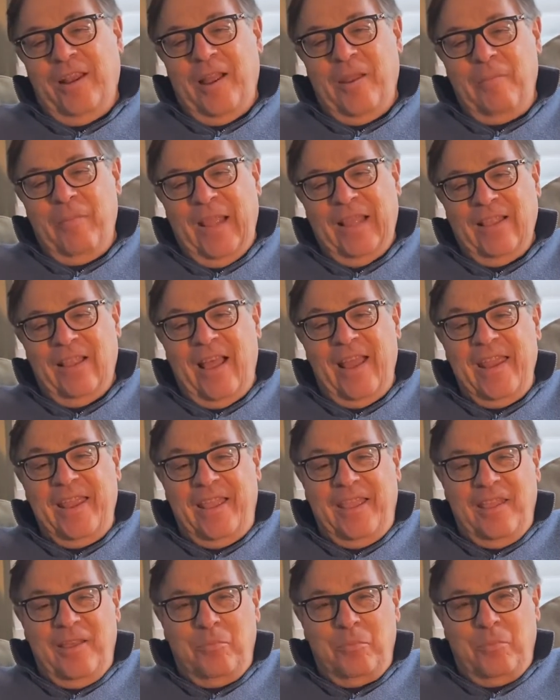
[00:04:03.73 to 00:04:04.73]
I may
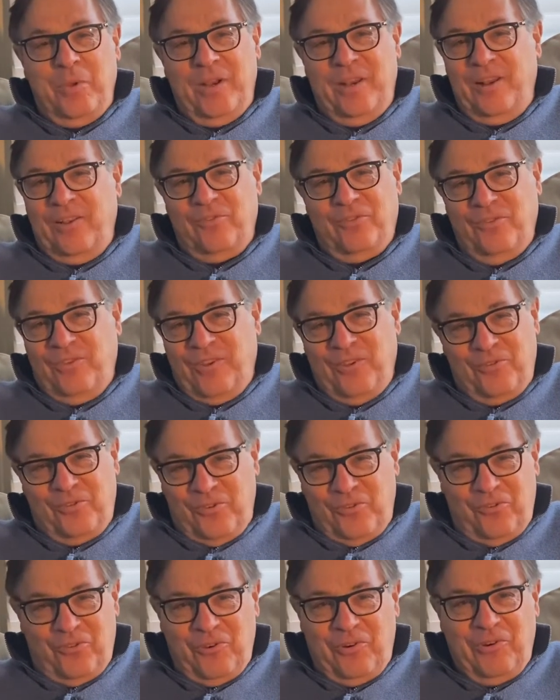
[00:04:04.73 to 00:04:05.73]
like it, but it isn't
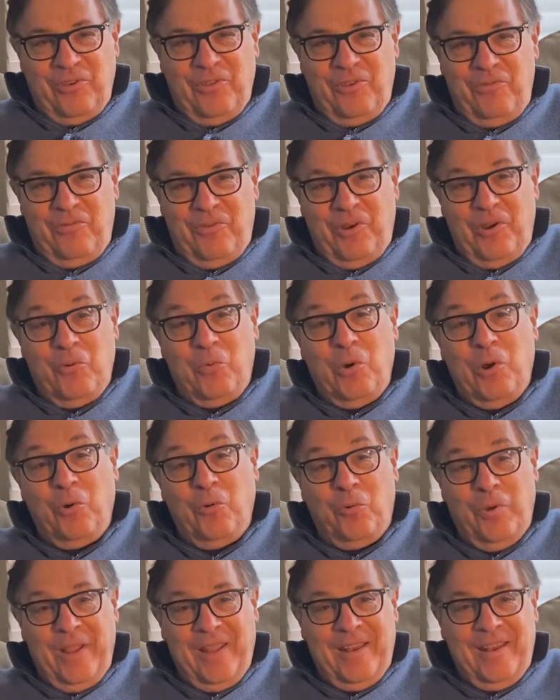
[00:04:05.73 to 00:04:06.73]
necessarily very well
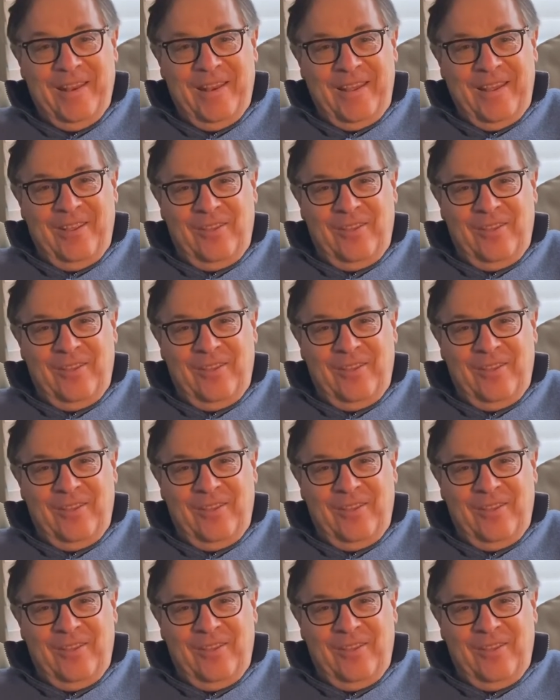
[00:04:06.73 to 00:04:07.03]
written.